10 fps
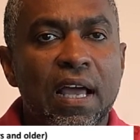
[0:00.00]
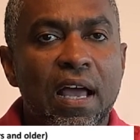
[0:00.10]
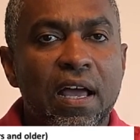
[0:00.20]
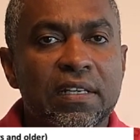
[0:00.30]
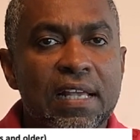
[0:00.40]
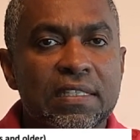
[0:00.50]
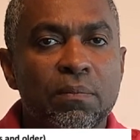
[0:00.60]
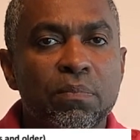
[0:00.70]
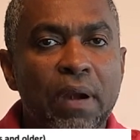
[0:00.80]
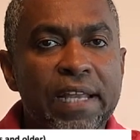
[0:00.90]
Uh, it has
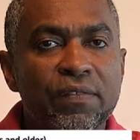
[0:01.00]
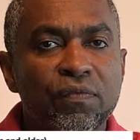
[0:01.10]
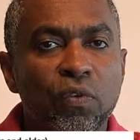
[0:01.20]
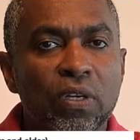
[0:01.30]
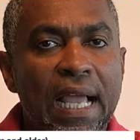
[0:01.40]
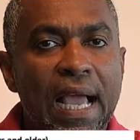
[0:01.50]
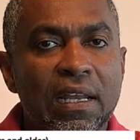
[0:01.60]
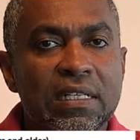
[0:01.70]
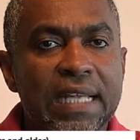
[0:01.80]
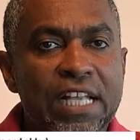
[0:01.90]
a bright full
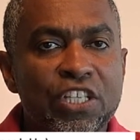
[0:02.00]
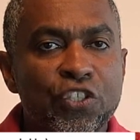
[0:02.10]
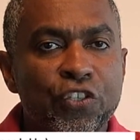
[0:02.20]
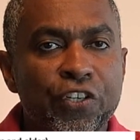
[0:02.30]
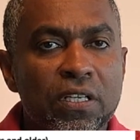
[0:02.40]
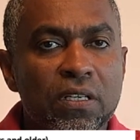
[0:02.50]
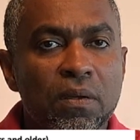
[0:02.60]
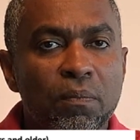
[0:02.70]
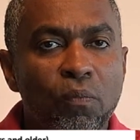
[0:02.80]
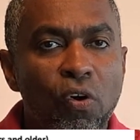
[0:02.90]
color touchscreen,
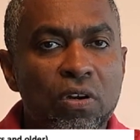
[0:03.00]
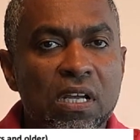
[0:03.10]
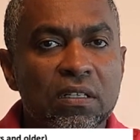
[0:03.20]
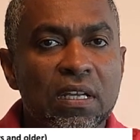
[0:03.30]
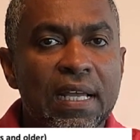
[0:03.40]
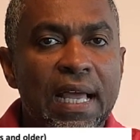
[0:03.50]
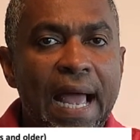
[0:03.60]
modern,